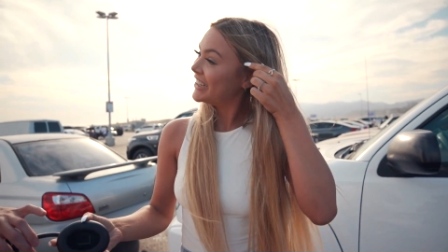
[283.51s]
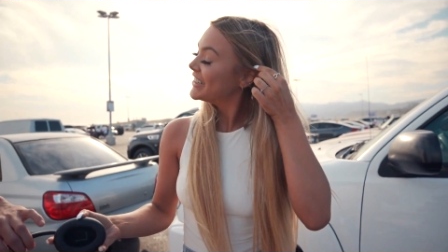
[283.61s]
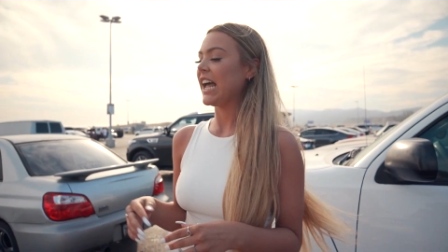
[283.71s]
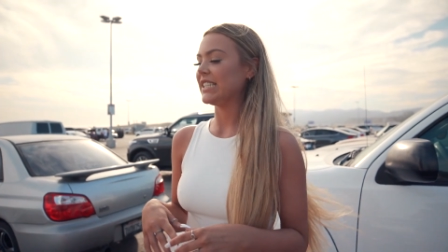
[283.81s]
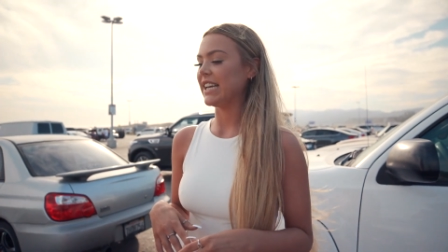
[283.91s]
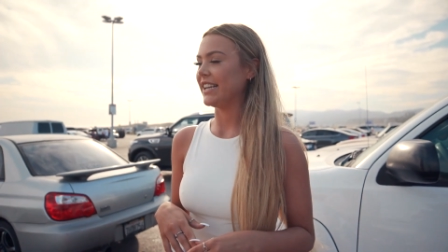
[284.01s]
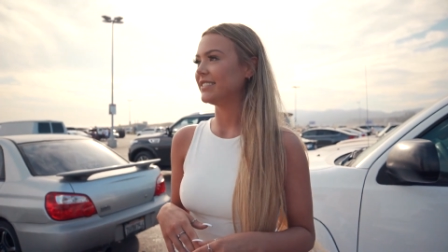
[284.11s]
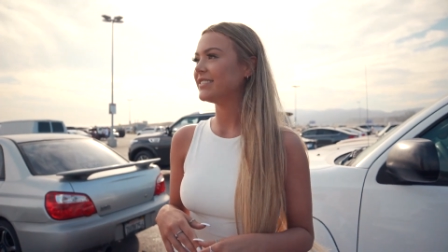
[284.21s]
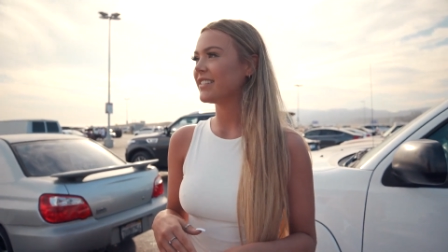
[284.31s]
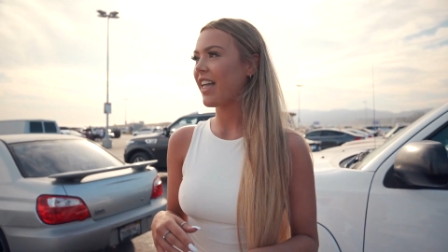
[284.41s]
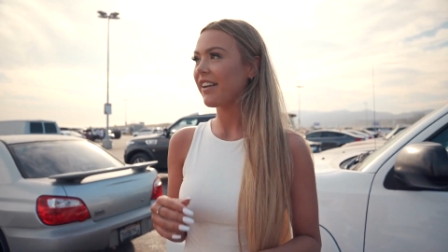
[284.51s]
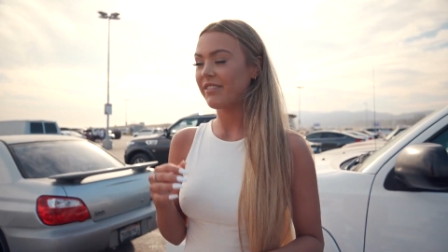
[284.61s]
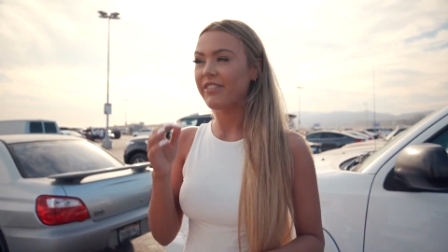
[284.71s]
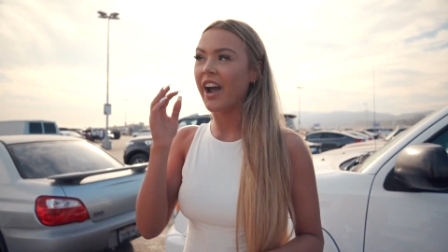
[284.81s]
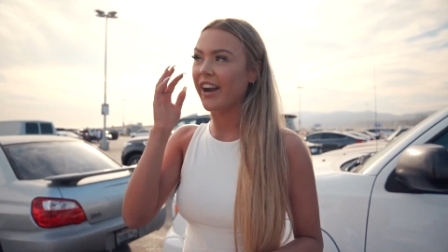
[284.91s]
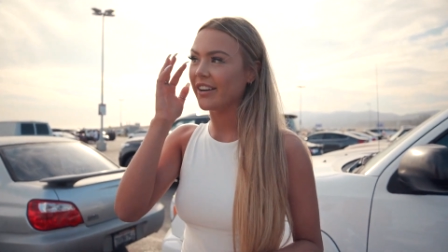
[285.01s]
10 out of 10. Really? Fire.